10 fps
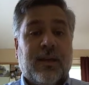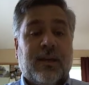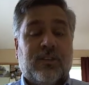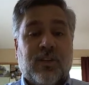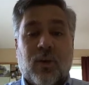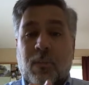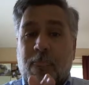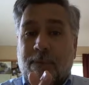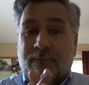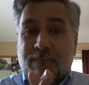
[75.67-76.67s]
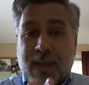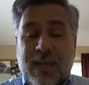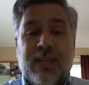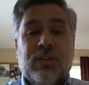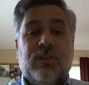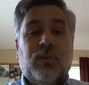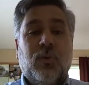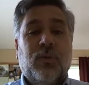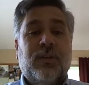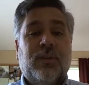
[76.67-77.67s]
And so making
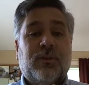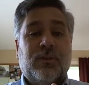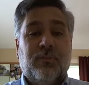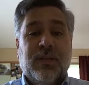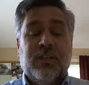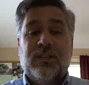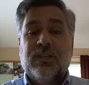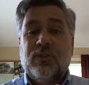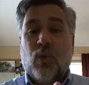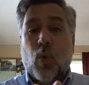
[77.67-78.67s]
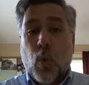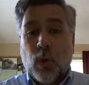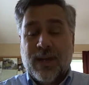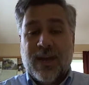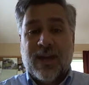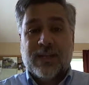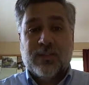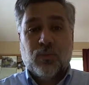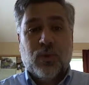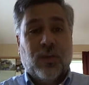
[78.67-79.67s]
sure that your speech is
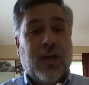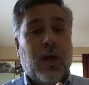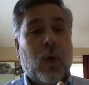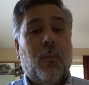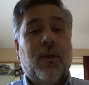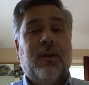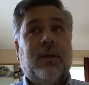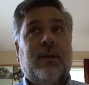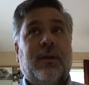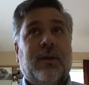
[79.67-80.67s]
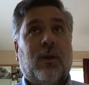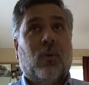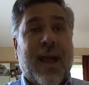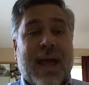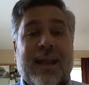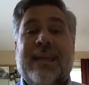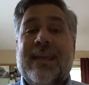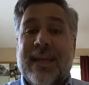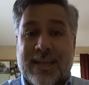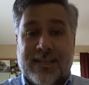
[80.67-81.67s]
organized will help
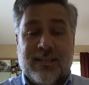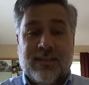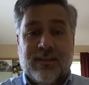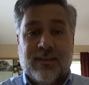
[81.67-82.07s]
eradicate